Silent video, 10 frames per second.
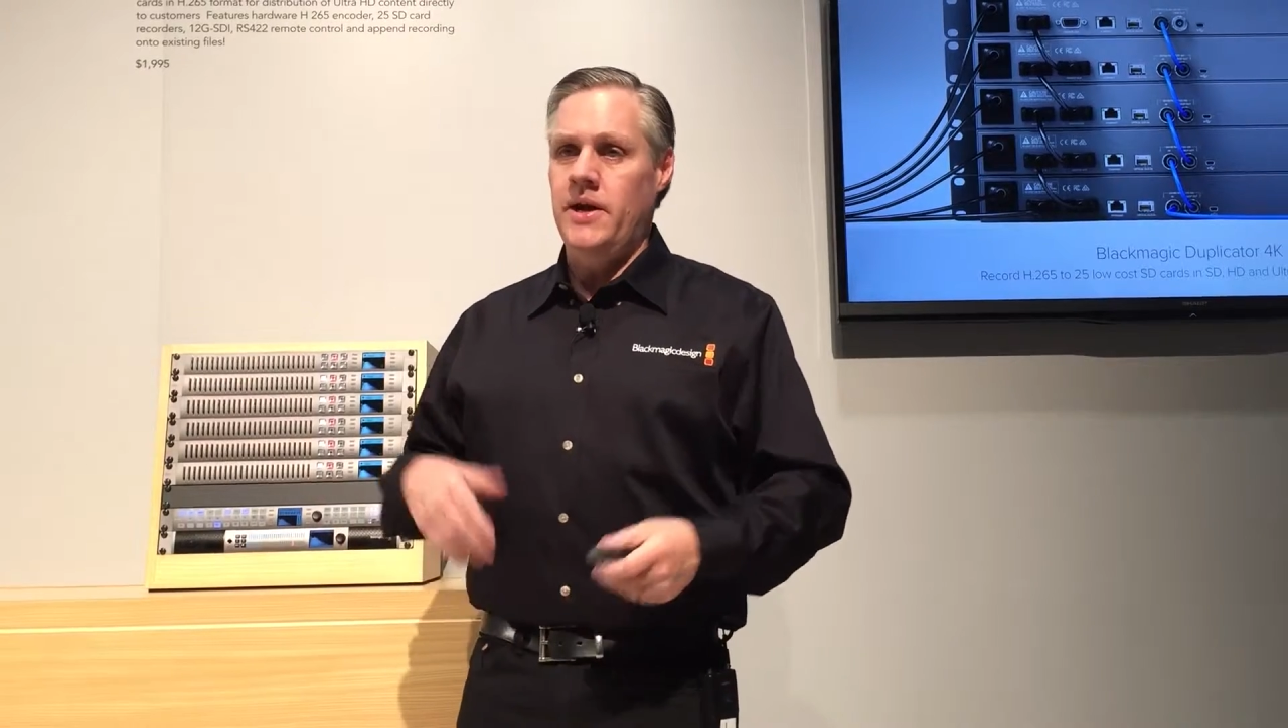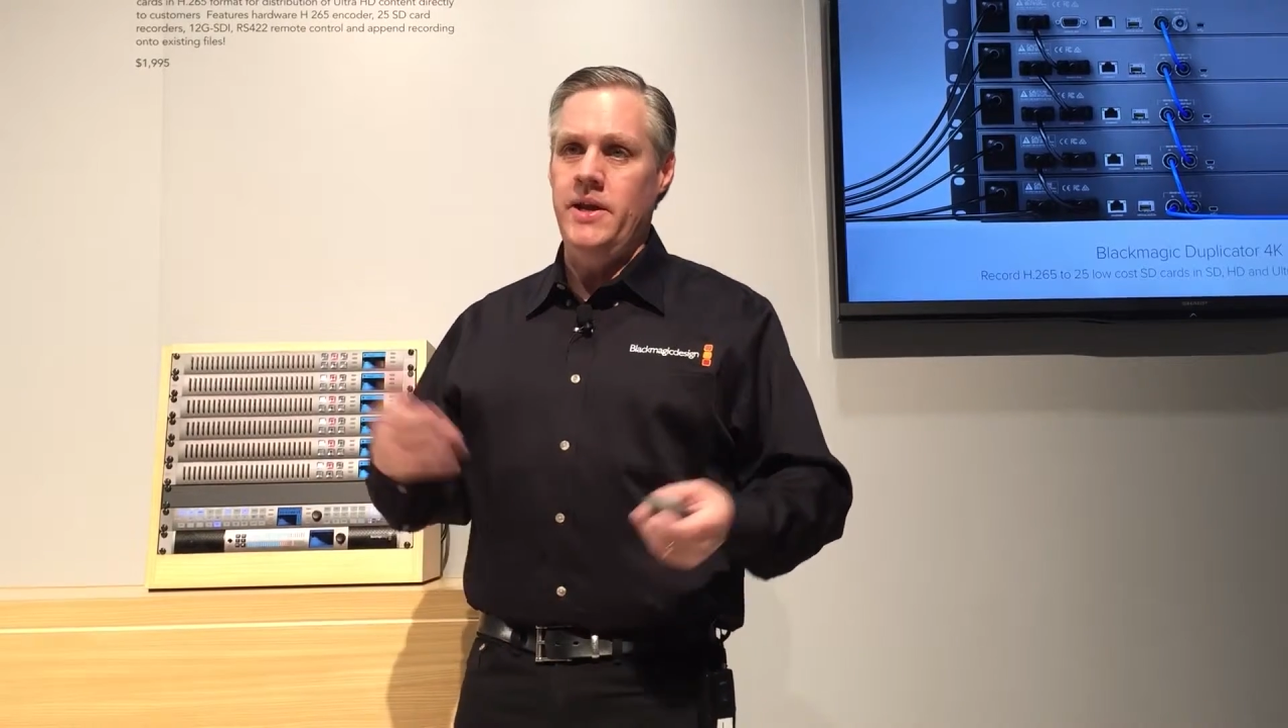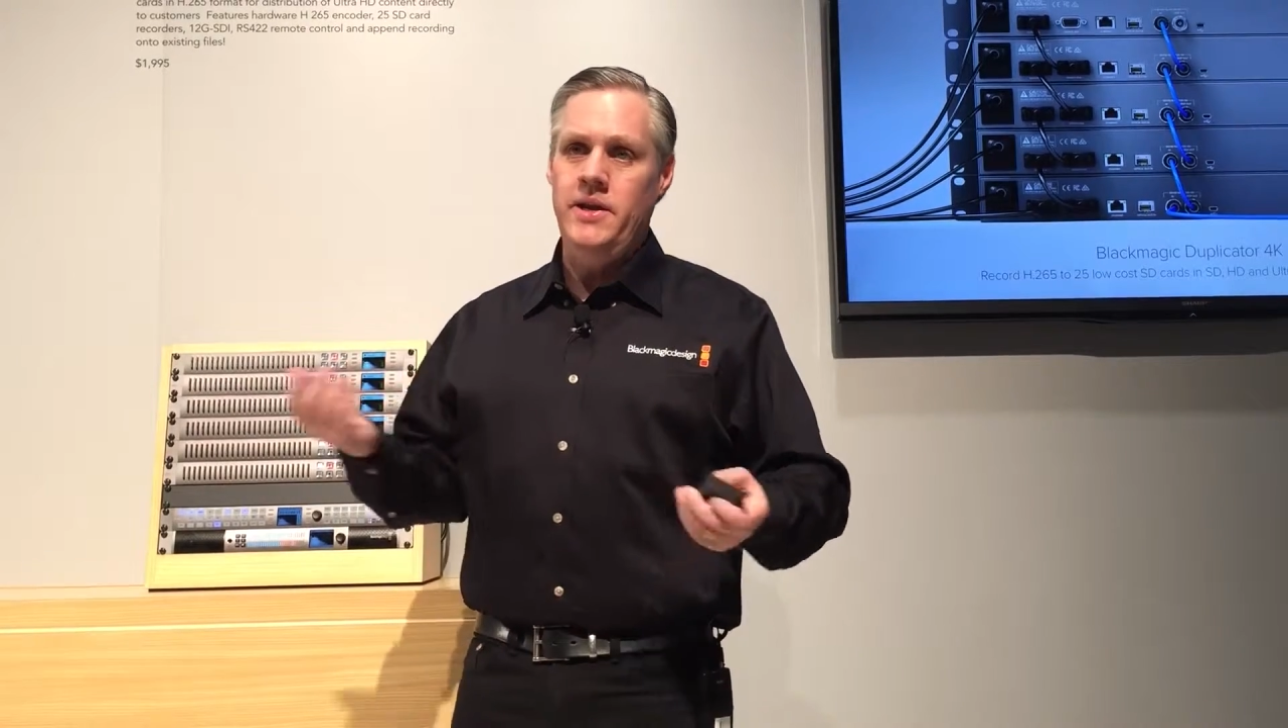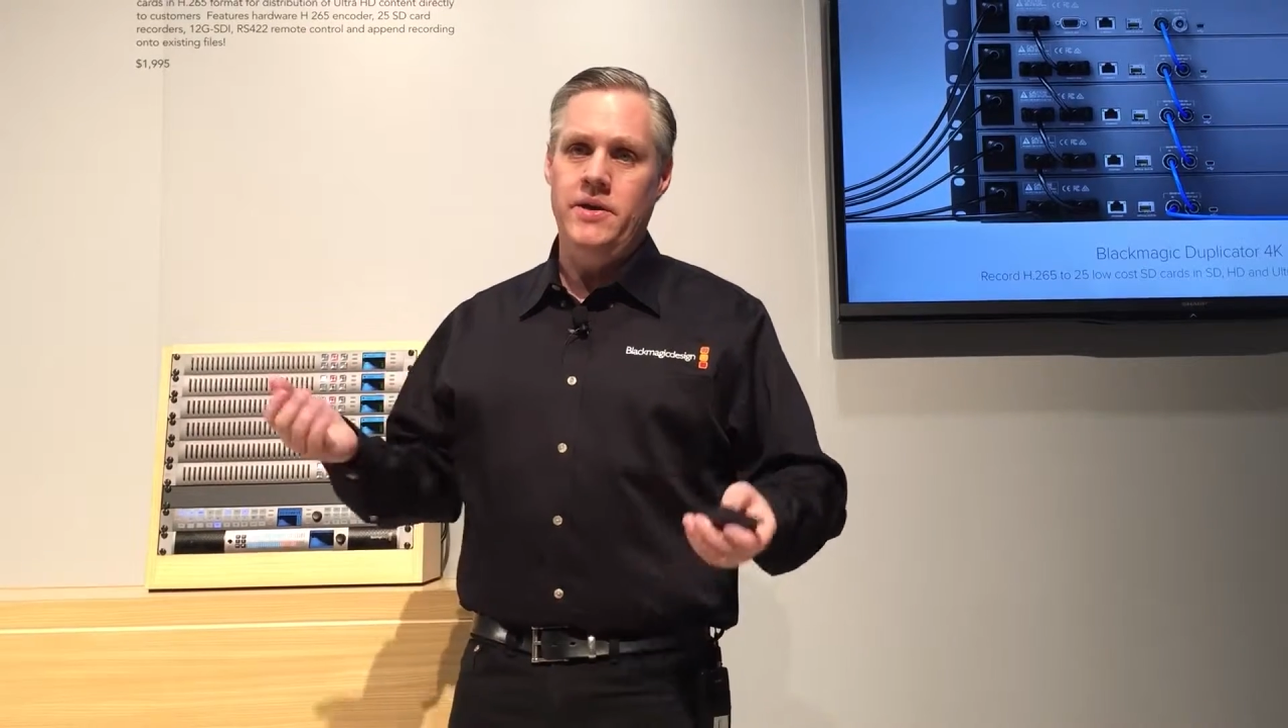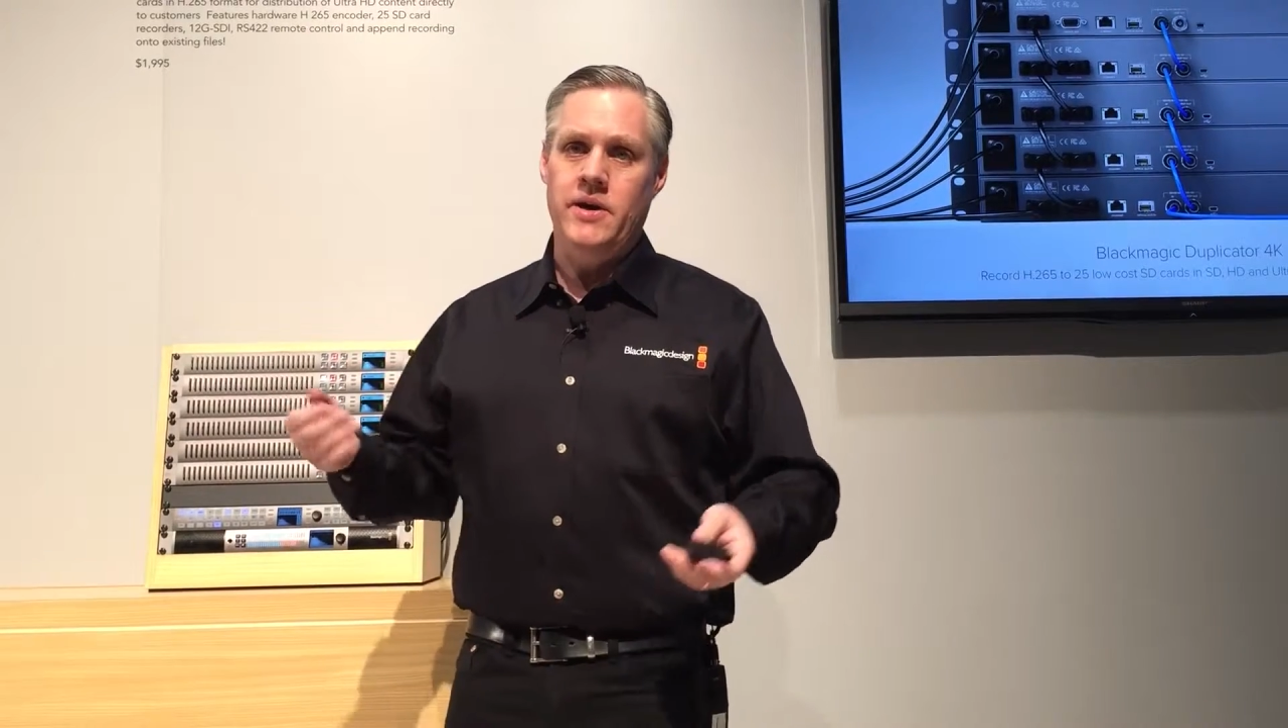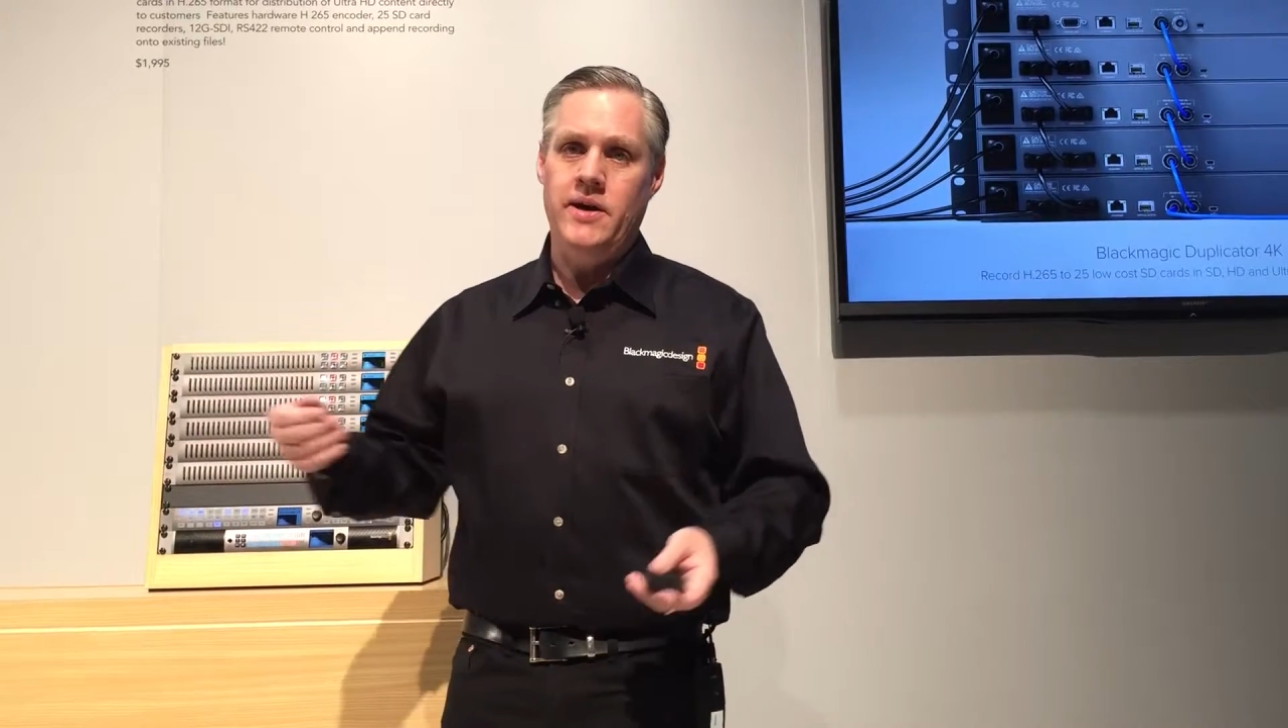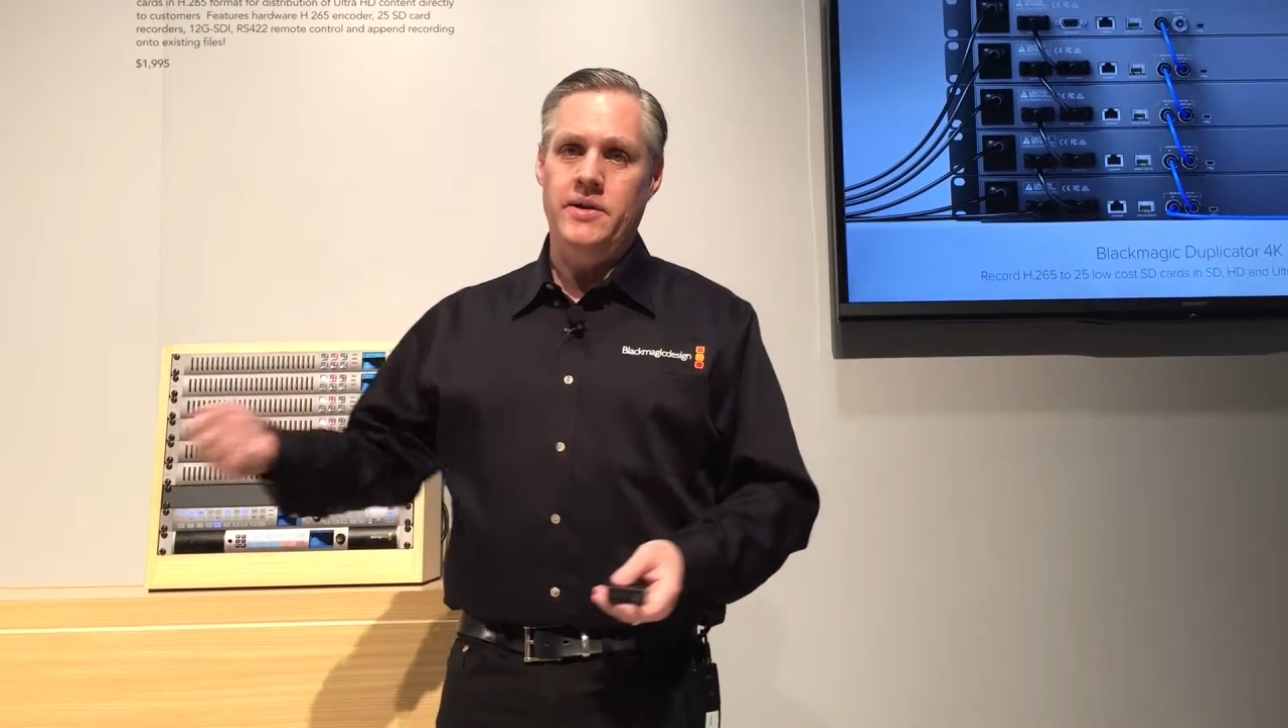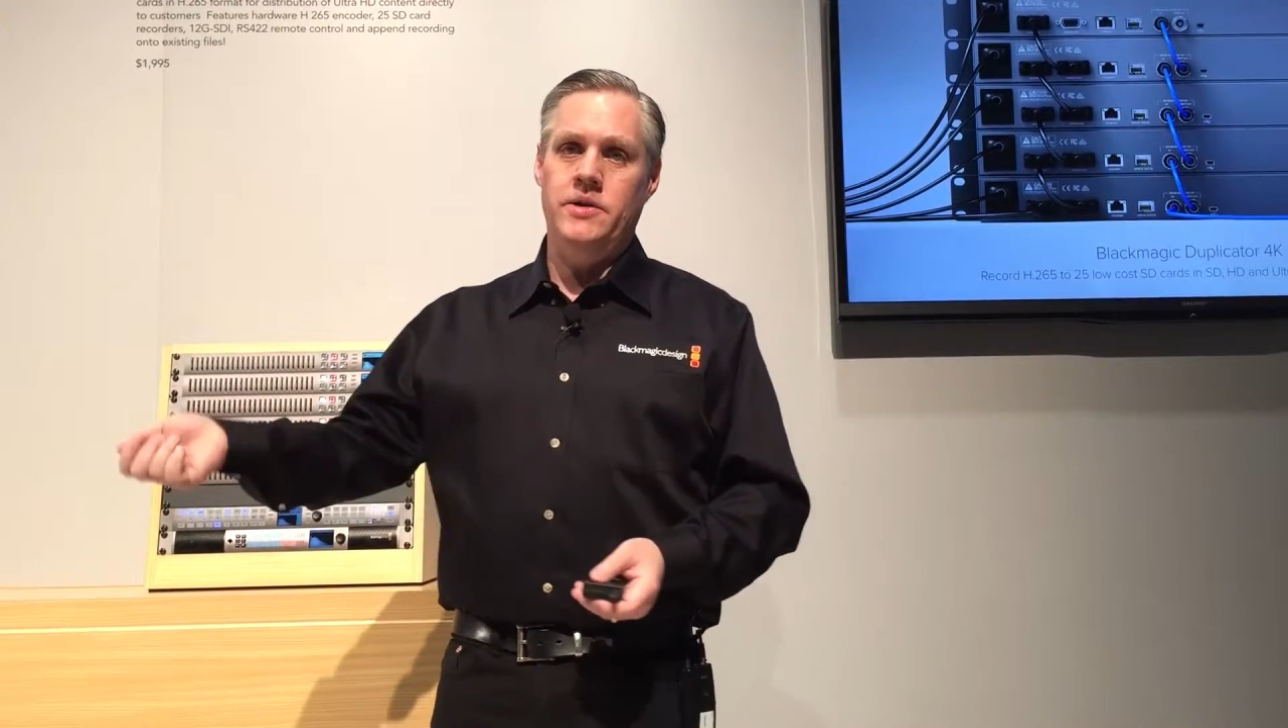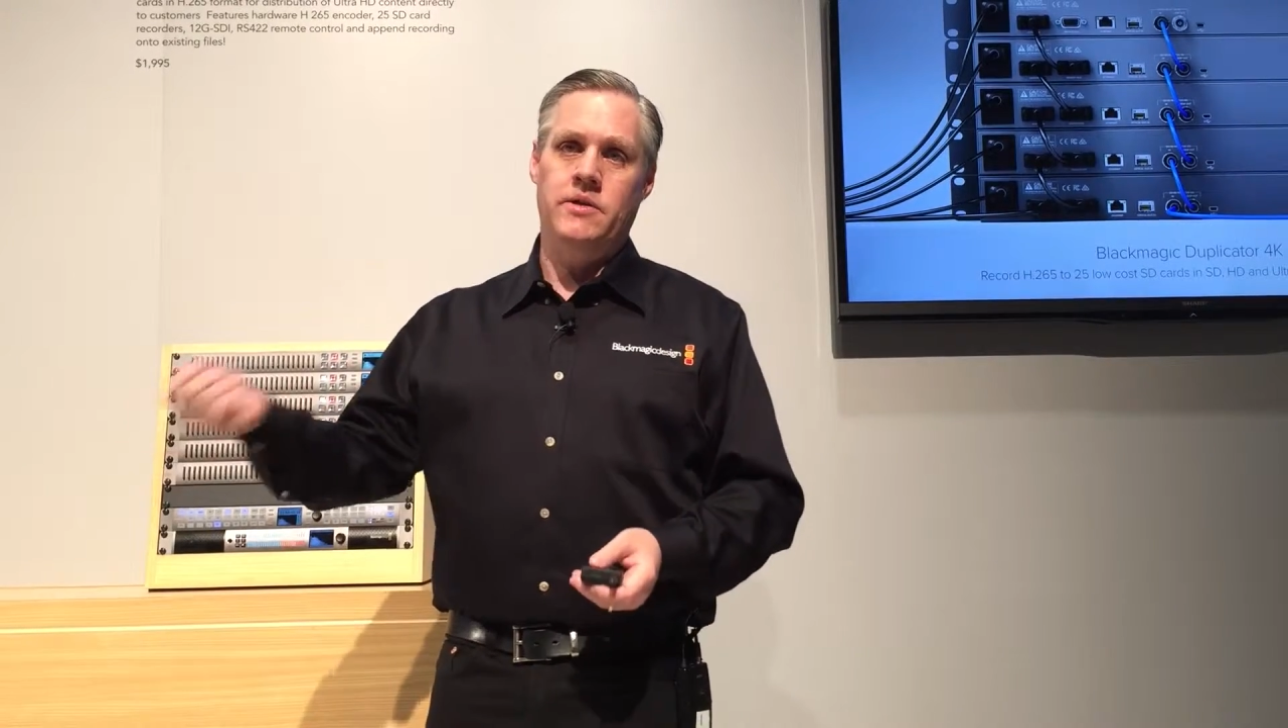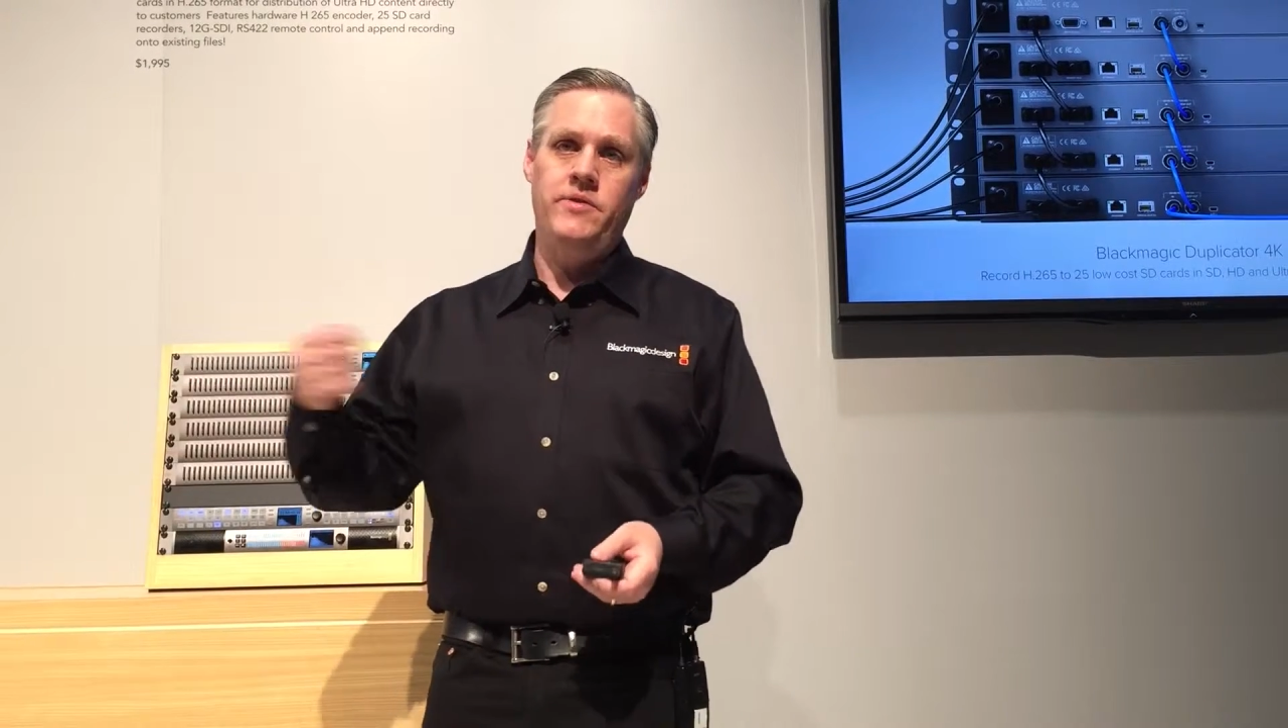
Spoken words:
And any card,